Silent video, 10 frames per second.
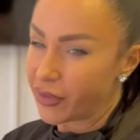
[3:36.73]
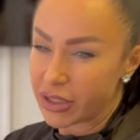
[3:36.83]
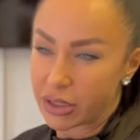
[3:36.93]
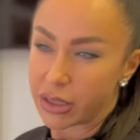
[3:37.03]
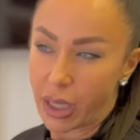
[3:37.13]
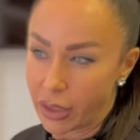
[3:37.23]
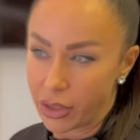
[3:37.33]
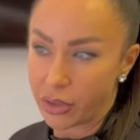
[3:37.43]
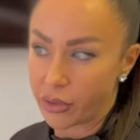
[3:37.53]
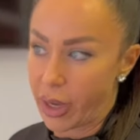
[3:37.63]
It's just a
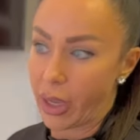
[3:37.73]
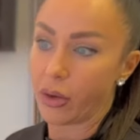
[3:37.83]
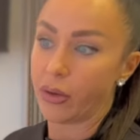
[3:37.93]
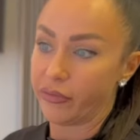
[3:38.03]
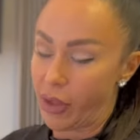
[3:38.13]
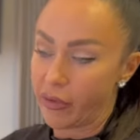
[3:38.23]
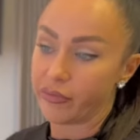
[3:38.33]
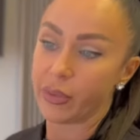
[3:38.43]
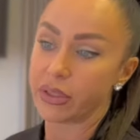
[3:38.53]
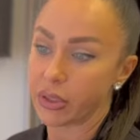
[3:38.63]
90-degree angle of
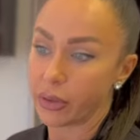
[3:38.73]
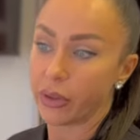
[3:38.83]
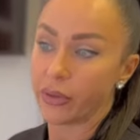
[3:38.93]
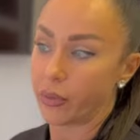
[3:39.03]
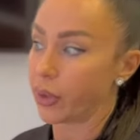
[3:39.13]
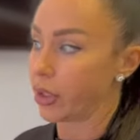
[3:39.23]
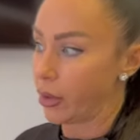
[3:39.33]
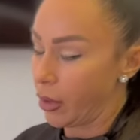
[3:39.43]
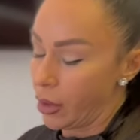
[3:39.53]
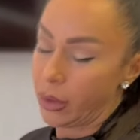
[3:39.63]
material that we're gonna
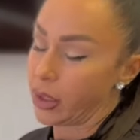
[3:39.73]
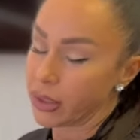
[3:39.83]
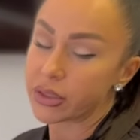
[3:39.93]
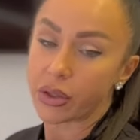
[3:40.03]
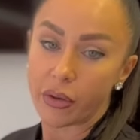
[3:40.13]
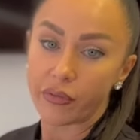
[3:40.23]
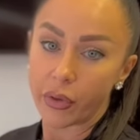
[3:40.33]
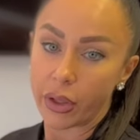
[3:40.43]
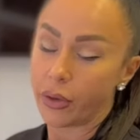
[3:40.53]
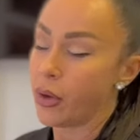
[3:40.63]
install for
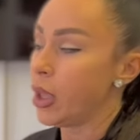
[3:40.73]
you.